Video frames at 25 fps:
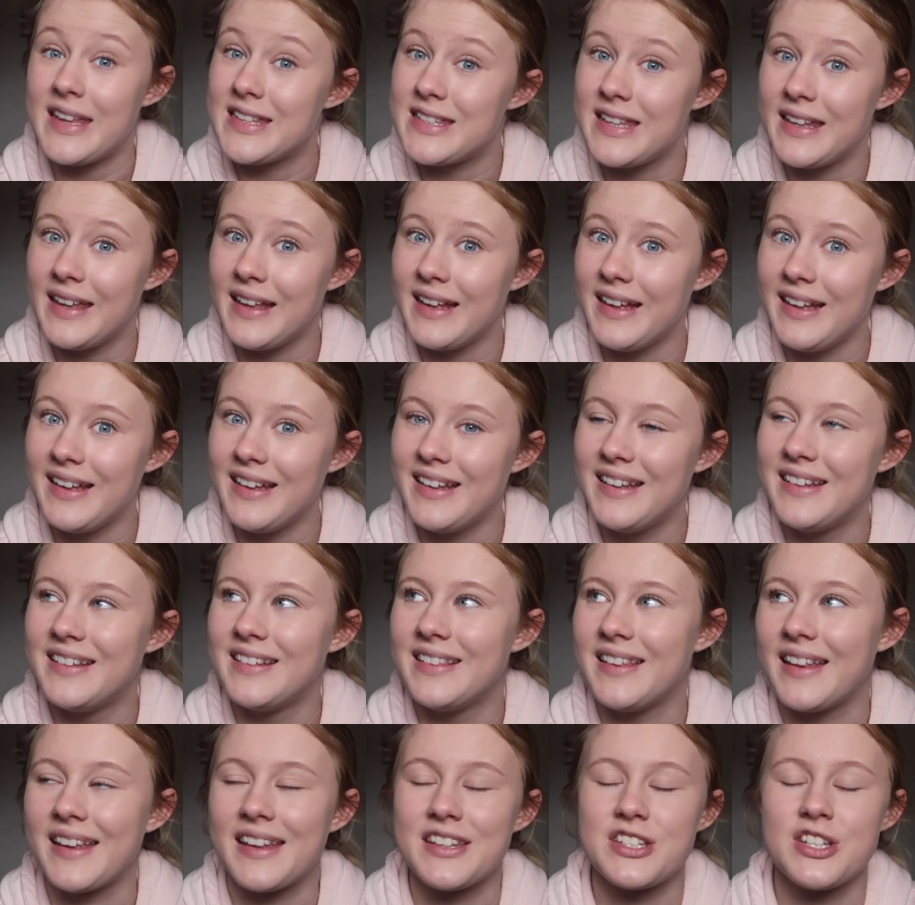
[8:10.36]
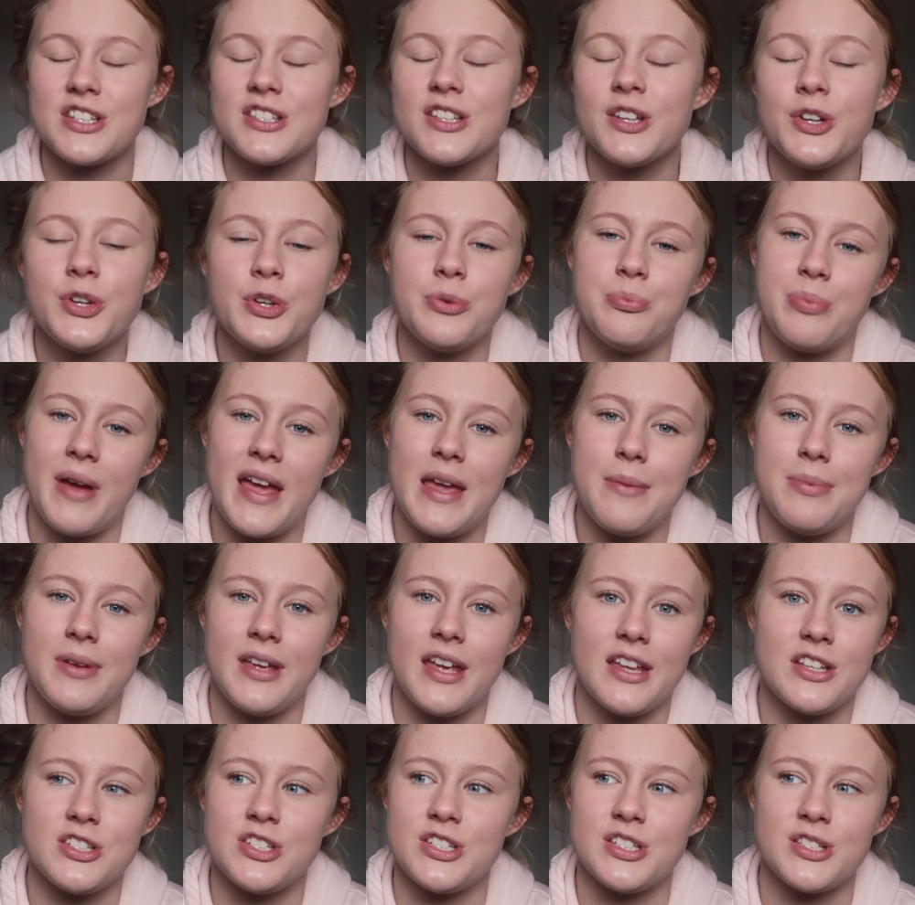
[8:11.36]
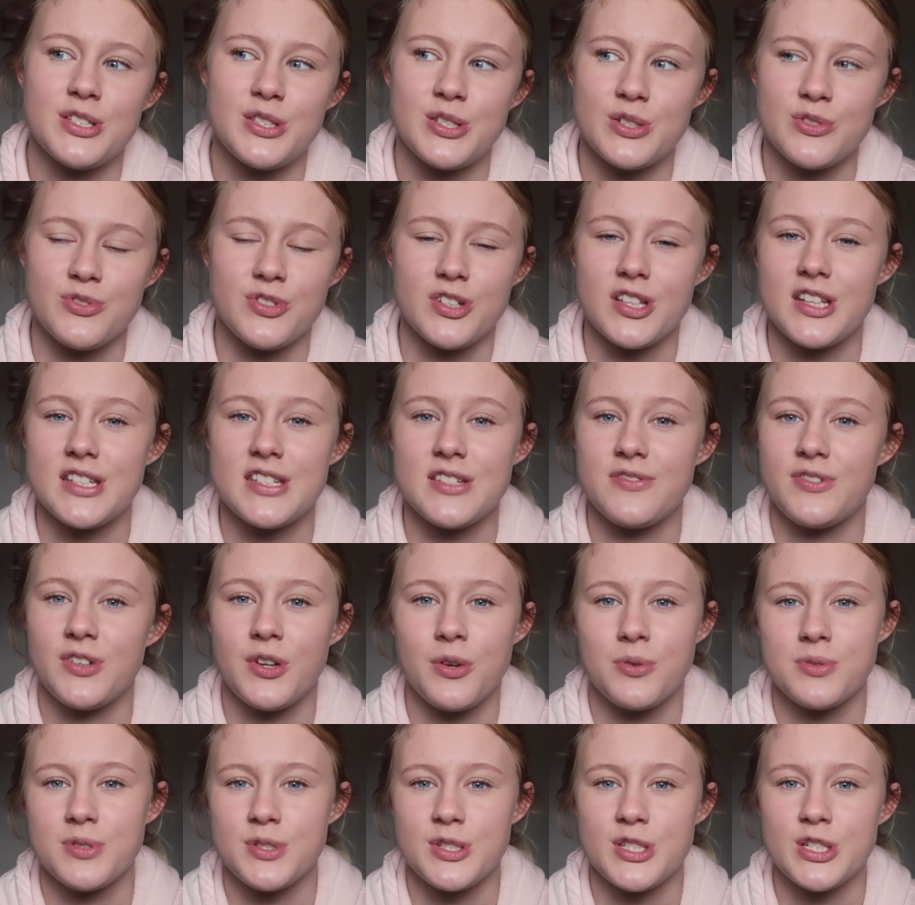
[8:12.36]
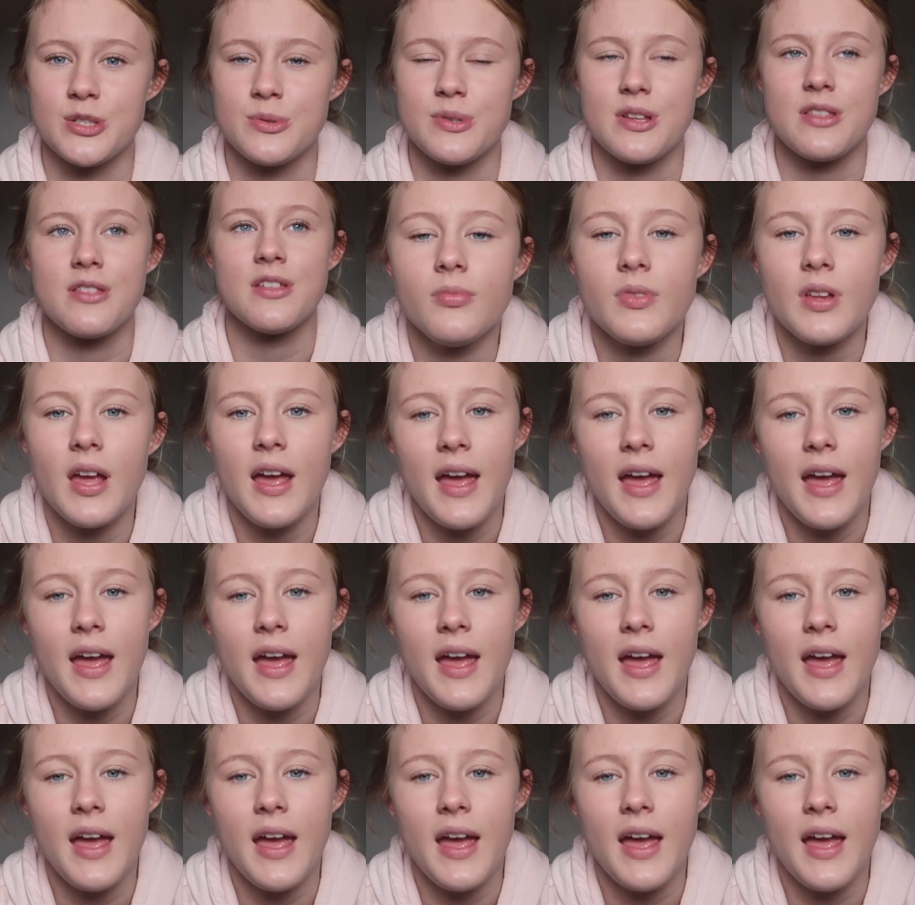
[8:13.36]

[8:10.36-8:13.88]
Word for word: easier. Like, she's a good baby and she's still really difficult to deal with.